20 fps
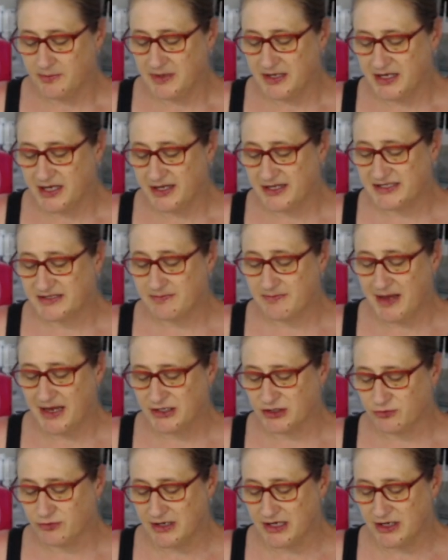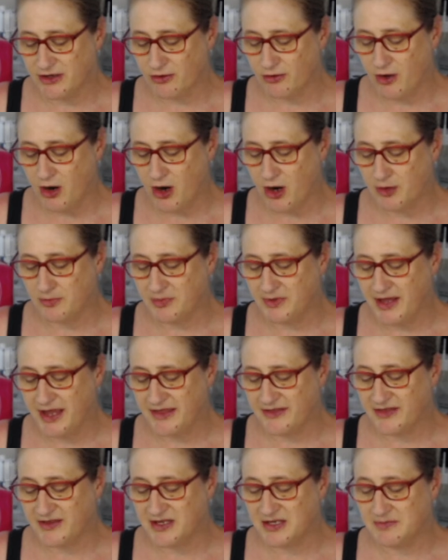because measuring your arm
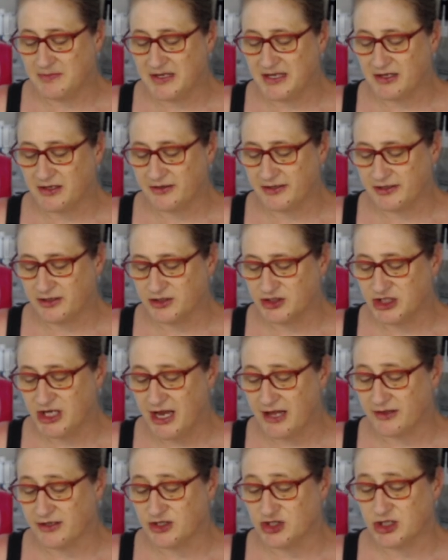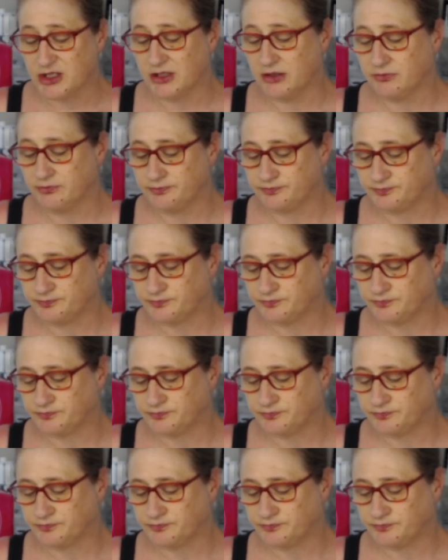length can be a little challenging